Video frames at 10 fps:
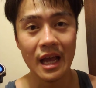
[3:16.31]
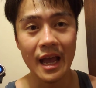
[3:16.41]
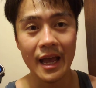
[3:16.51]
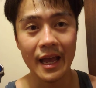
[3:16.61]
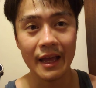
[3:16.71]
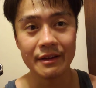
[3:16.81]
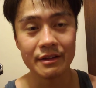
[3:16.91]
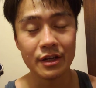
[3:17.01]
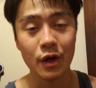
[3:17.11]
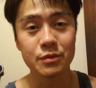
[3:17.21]
And,
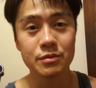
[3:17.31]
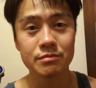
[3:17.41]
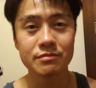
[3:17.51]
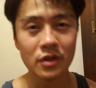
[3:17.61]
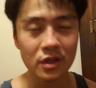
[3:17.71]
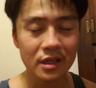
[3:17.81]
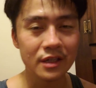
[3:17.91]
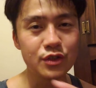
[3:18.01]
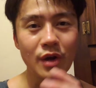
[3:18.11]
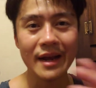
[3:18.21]
you know, I'm
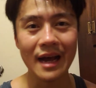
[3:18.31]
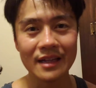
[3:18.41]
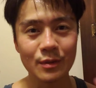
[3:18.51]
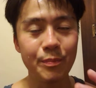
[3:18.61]
gonna try not